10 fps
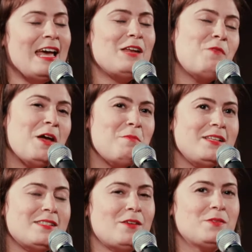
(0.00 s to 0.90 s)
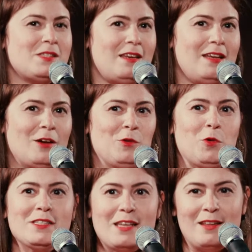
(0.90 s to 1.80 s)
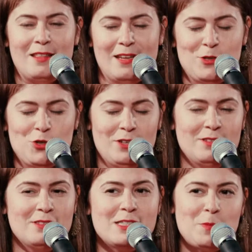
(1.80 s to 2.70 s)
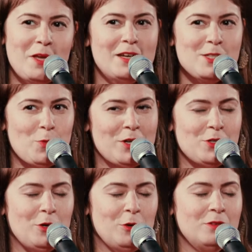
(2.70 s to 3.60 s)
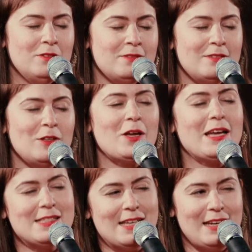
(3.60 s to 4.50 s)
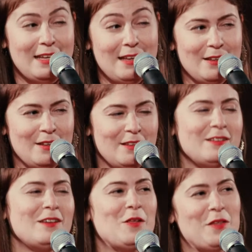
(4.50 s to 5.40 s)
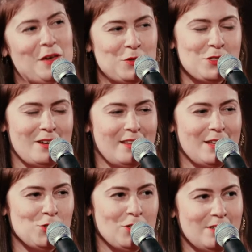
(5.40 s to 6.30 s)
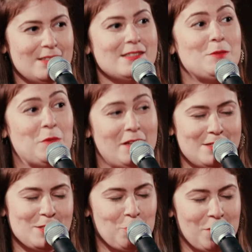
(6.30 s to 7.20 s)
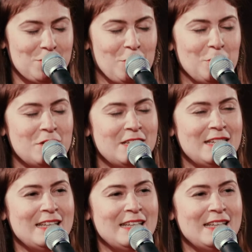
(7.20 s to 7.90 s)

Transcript: And I find myself sitting on one side of the kitchen, sipping an espresso, looking at Danielle on the other side of the kitchen, sipping his espresso.